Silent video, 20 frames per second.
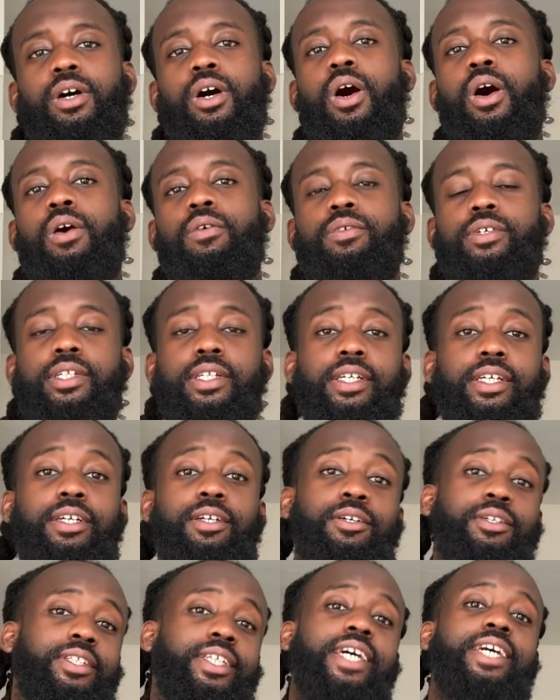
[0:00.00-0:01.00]
obviously,
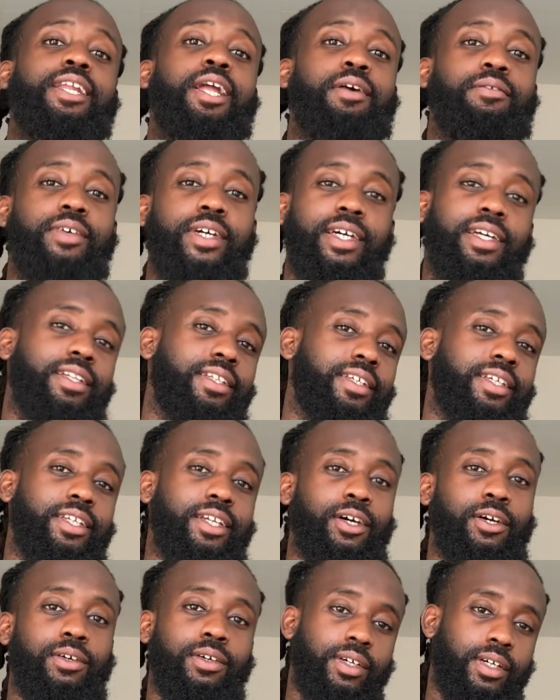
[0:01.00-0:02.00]
because they love it, you
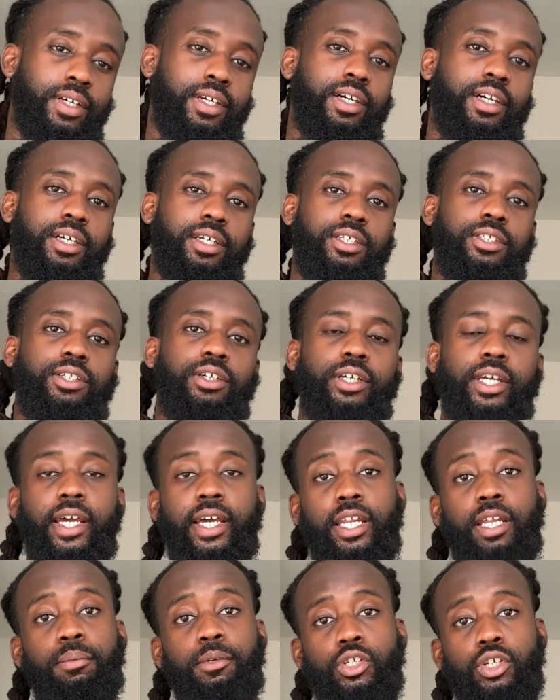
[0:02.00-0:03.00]
know. So yeah,
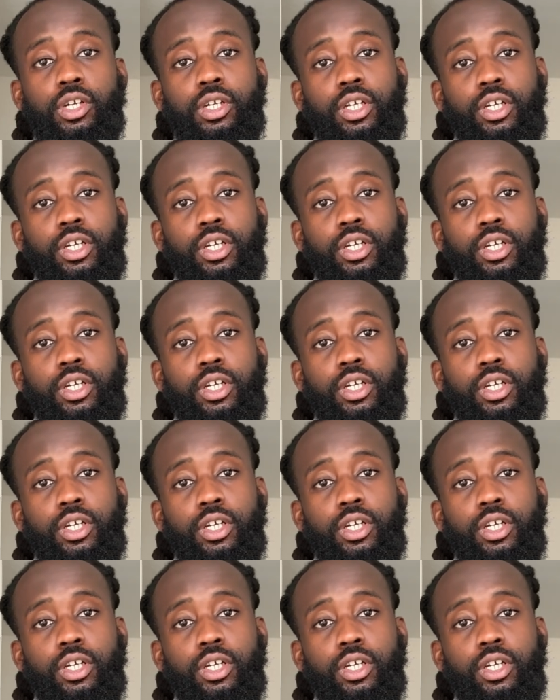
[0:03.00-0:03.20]
let me show you the